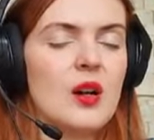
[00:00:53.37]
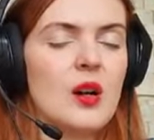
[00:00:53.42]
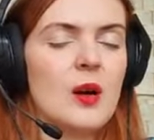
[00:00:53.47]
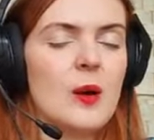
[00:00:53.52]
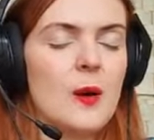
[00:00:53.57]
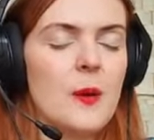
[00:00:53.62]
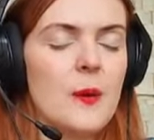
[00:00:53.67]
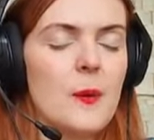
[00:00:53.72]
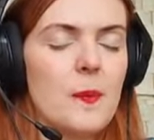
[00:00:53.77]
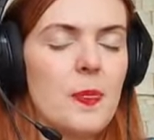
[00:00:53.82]

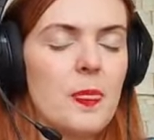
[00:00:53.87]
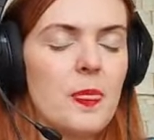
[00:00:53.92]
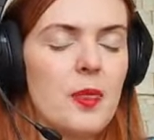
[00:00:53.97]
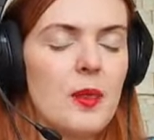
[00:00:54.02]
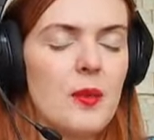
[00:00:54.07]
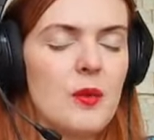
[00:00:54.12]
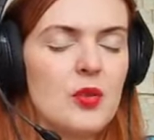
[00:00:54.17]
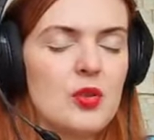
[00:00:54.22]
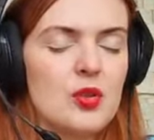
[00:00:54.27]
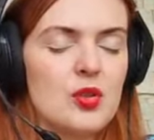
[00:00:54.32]
um,
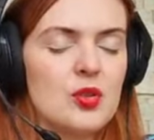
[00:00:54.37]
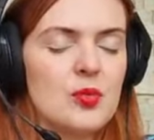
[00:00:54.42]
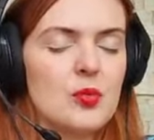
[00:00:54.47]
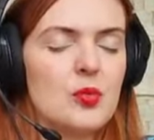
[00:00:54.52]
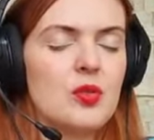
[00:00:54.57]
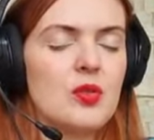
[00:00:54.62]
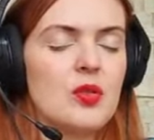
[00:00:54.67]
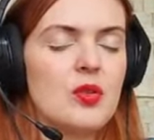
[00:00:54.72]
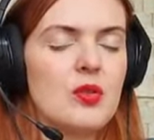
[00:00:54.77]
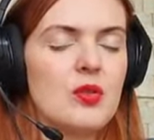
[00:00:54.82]
just
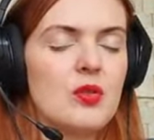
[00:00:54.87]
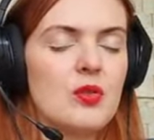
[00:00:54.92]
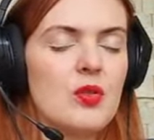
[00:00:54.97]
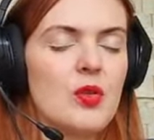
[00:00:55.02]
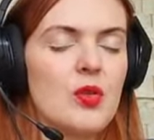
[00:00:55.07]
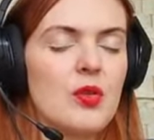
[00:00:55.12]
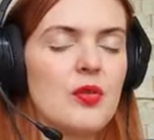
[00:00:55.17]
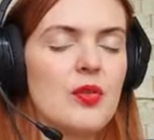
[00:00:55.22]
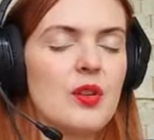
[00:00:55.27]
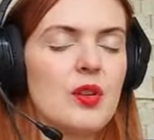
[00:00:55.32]
put
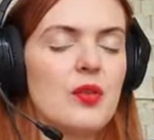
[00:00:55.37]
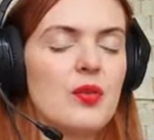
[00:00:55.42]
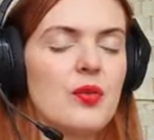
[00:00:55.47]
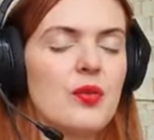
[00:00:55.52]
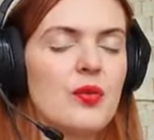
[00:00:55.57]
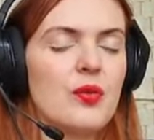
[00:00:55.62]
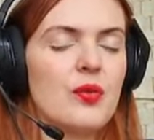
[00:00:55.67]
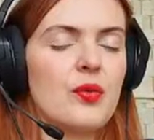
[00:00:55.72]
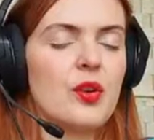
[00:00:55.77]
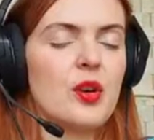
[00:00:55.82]
your feet
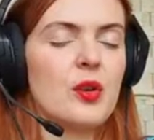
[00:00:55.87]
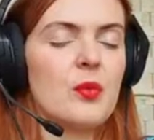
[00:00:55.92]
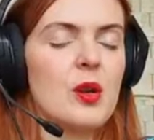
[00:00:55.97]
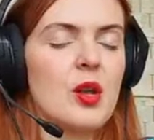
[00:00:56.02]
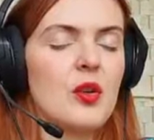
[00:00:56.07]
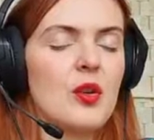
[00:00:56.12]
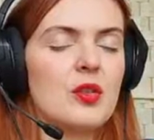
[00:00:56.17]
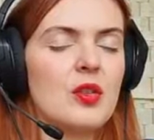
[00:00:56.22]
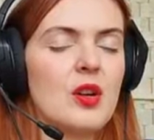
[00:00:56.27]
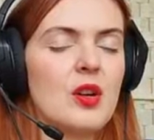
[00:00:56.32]

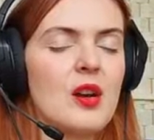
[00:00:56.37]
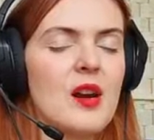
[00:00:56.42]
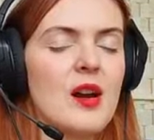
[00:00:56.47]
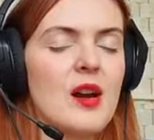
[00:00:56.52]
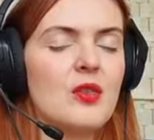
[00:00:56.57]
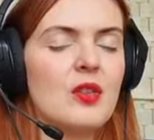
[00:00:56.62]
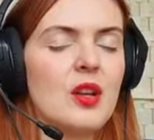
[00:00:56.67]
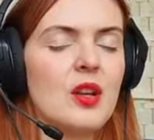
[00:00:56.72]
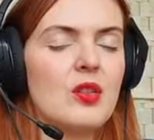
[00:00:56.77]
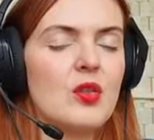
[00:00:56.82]
firmly on the
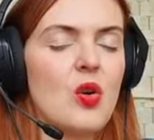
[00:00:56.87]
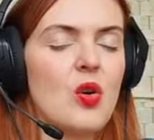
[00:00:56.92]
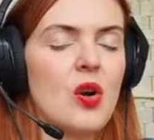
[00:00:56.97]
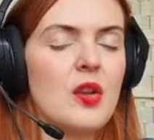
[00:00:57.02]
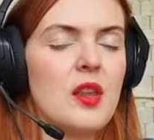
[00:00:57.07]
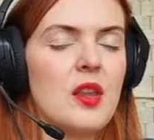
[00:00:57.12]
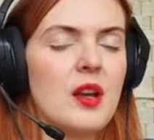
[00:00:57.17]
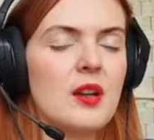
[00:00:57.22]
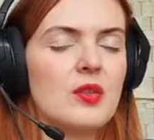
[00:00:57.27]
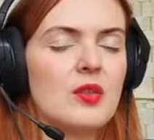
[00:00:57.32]
ground and
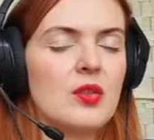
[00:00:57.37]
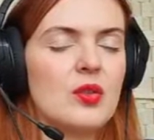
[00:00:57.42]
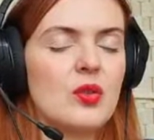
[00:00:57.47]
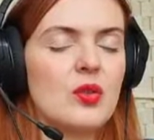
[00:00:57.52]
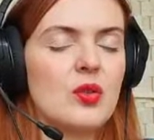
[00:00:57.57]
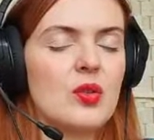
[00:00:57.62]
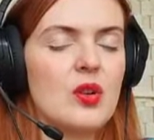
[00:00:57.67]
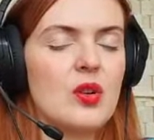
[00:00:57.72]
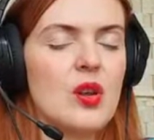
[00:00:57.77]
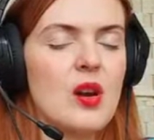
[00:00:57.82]
connect
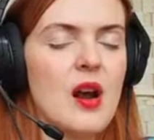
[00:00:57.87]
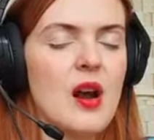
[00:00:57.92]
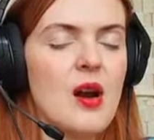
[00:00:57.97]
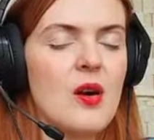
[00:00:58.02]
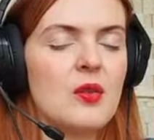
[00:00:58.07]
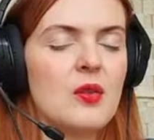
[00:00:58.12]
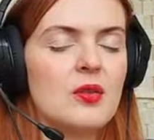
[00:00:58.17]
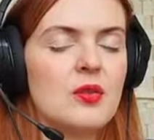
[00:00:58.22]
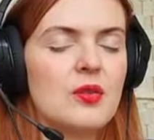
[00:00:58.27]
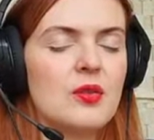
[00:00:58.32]
to the
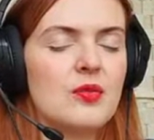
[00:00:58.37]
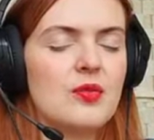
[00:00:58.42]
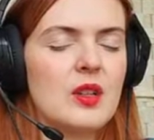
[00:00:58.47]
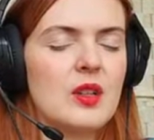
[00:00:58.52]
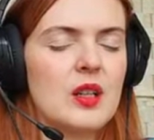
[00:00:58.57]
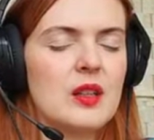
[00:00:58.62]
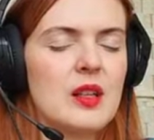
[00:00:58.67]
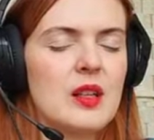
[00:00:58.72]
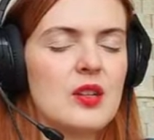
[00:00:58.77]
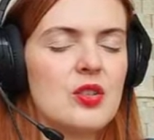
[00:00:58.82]
ground
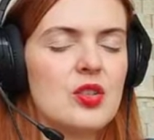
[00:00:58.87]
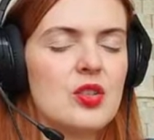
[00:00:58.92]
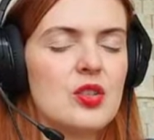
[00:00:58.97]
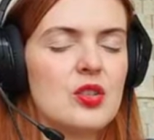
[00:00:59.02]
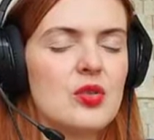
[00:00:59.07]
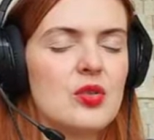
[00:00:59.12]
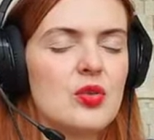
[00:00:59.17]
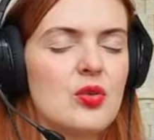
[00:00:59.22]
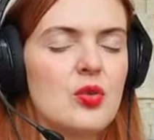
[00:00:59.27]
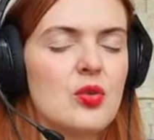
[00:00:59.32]
and then
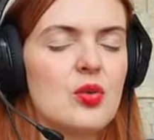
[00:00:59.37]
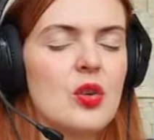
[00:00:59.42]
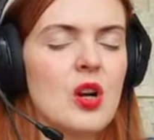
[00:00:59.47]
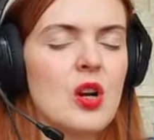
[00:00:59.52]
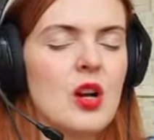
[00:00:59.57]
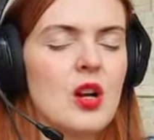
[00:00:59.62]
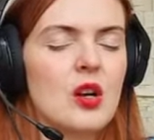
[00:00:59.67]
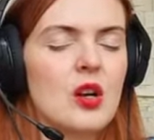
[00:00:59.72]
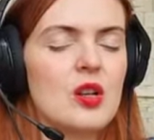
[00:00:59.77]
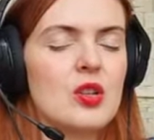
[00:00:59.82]
just do
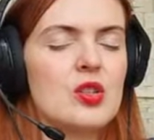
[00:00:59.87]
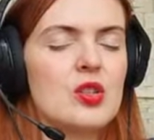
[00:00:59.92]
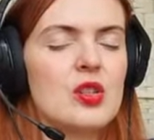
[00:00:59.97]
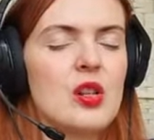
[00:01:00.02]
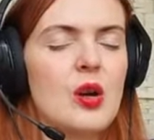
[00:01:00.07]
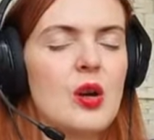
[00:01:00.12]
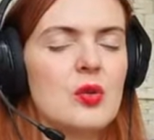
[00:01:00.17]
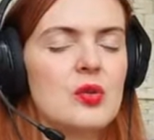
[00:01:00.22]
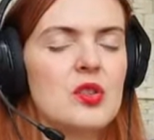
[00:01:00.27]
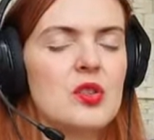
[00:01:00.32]
a slow